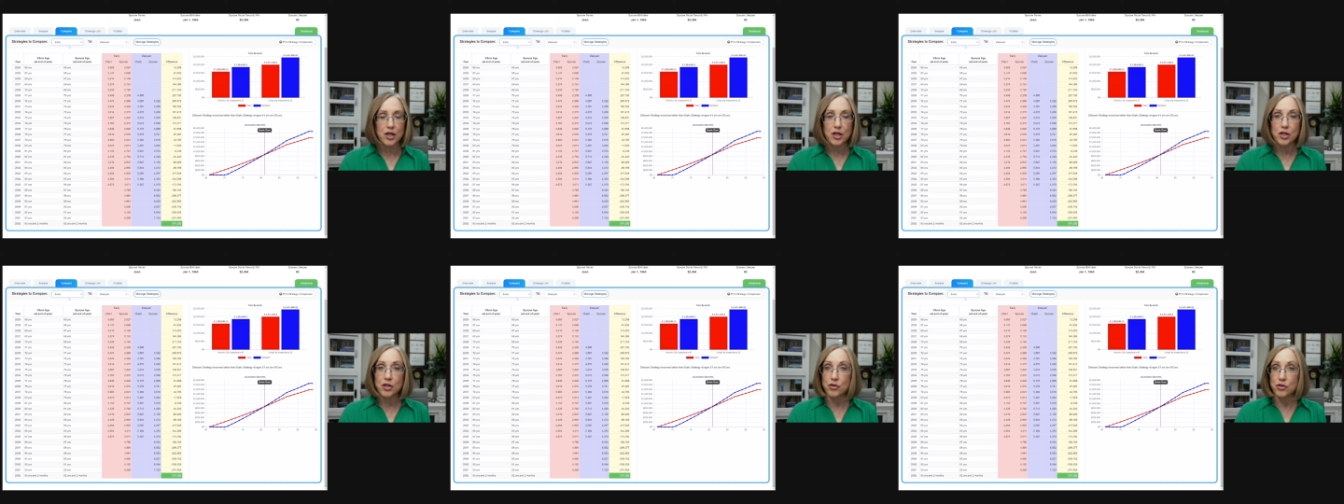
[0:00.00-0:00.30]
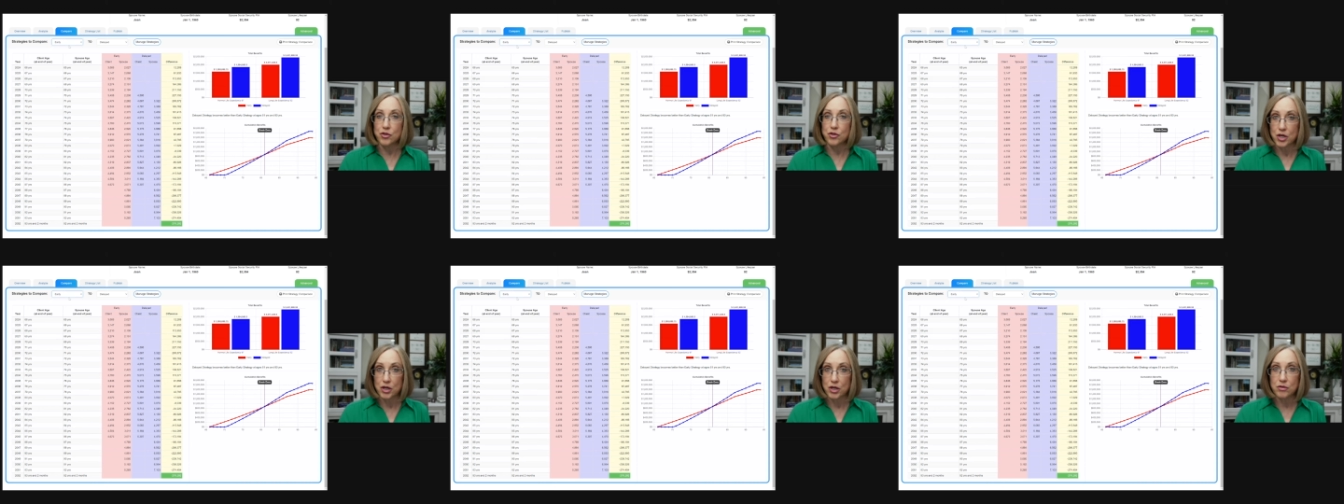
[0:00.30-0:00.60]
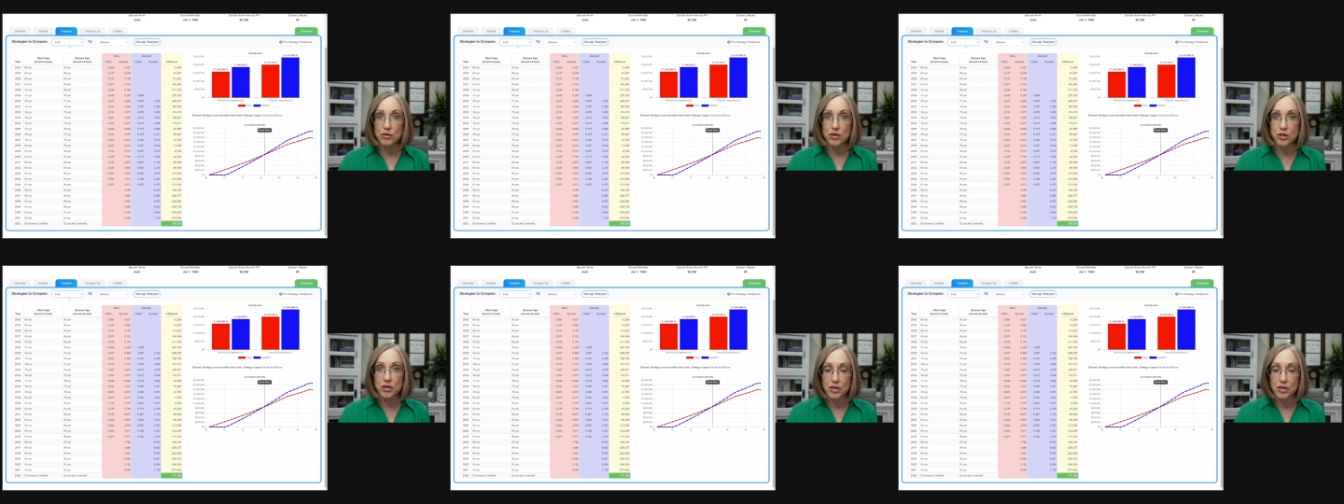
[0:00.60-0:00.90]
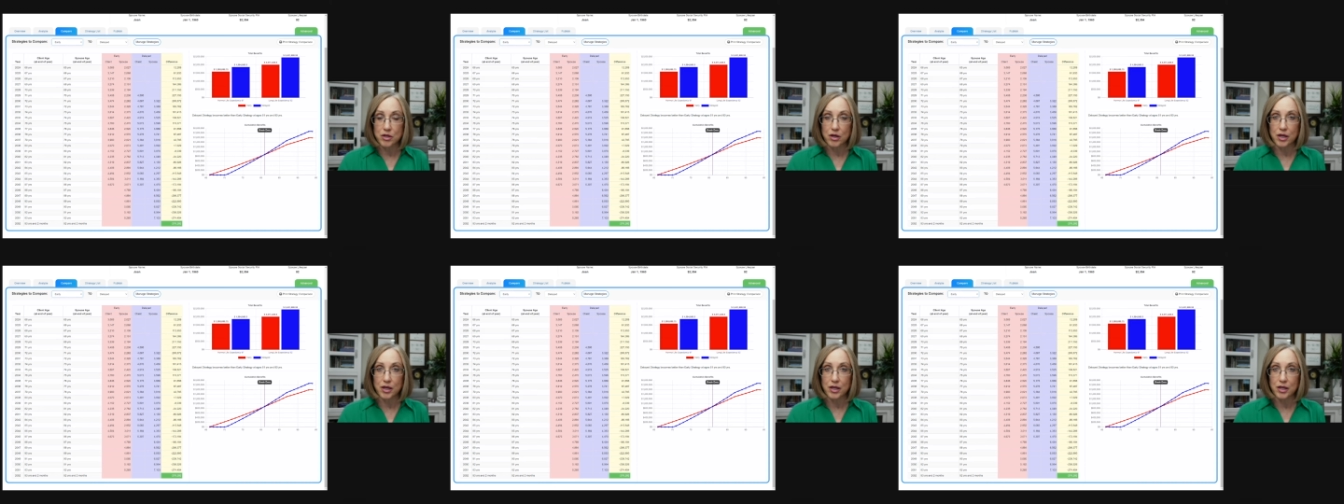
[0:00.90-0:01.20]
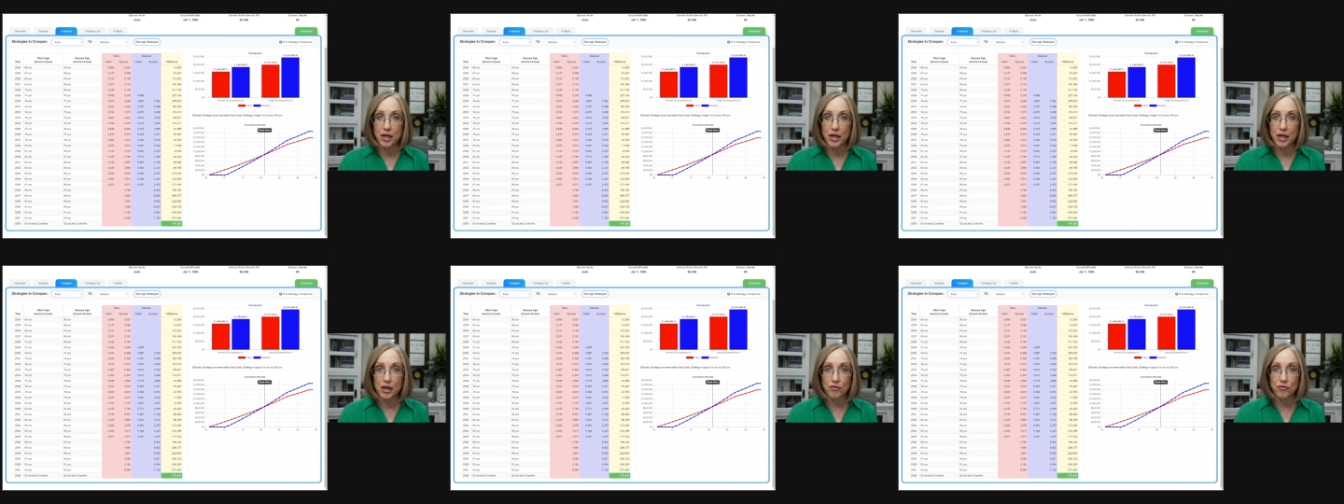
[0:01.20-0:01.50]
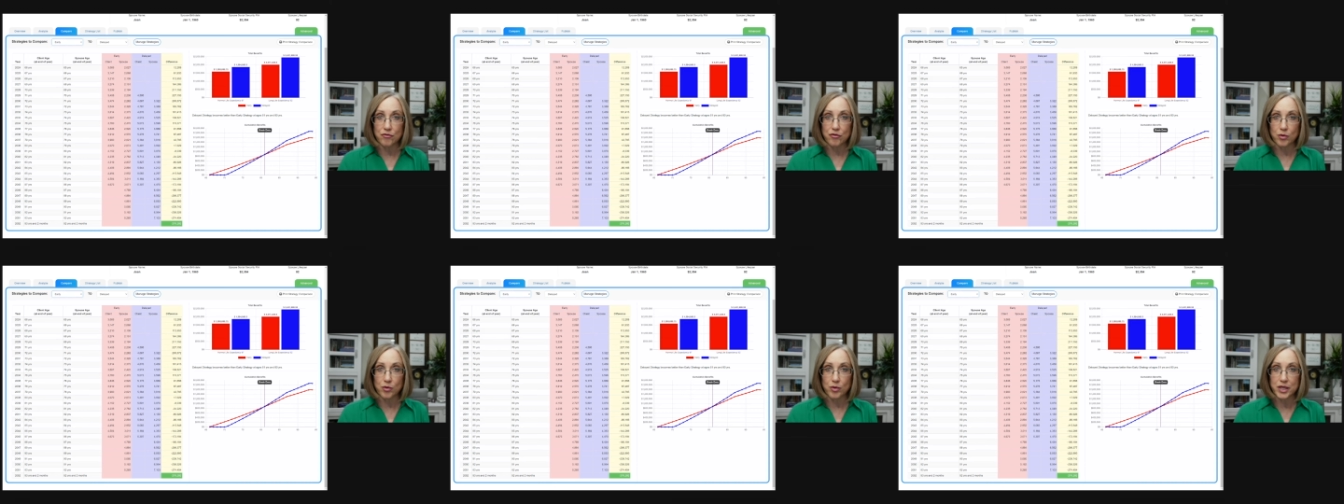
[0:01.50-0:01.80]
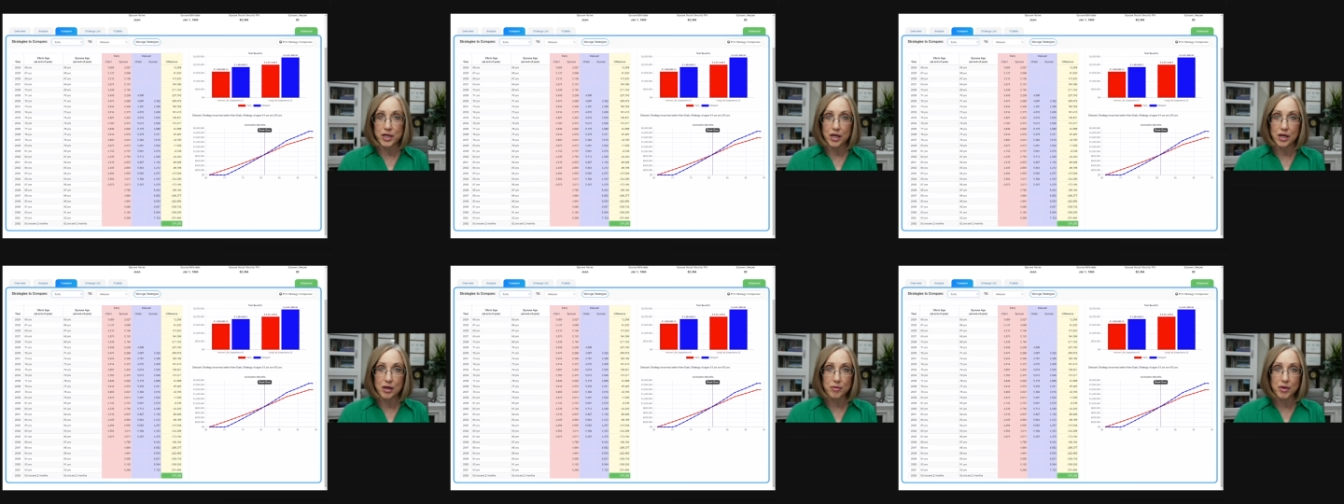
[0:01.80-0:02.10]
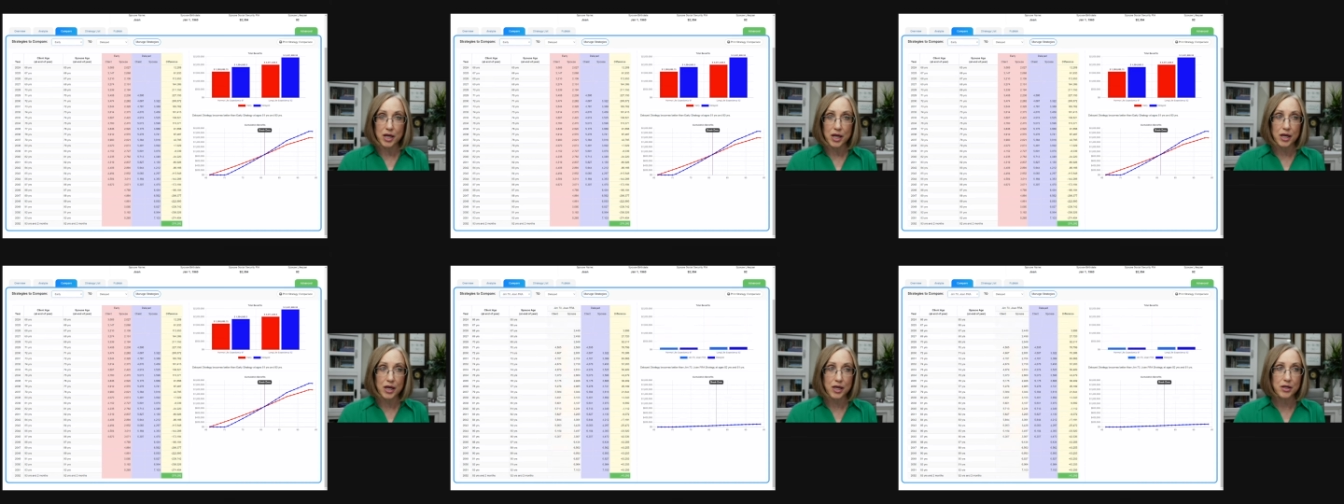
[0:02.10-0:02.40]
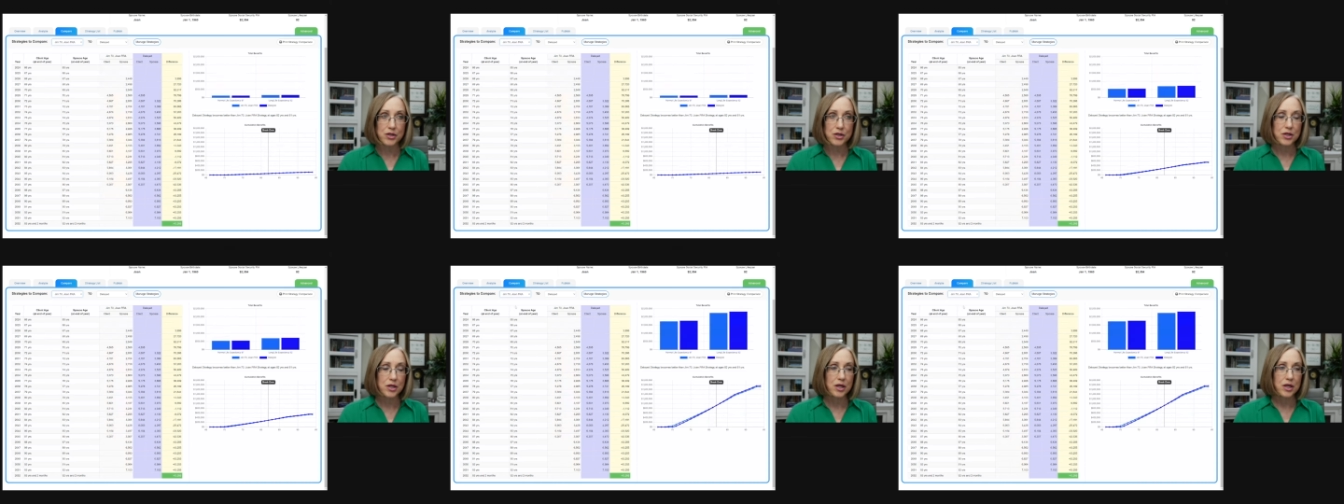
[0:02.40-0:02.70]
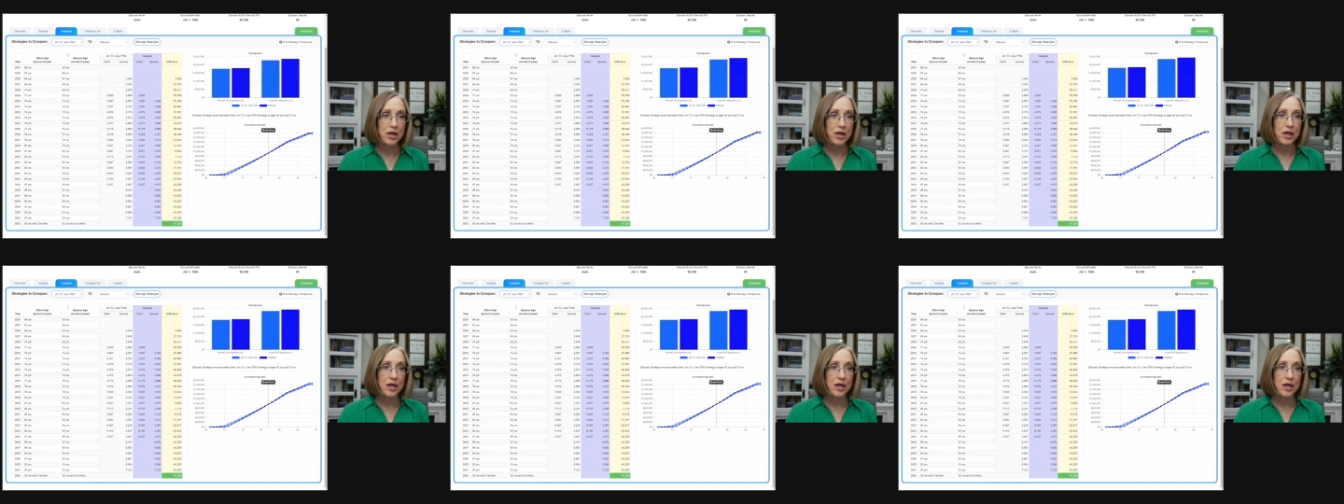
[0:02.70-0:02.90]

Joan started at full retirement age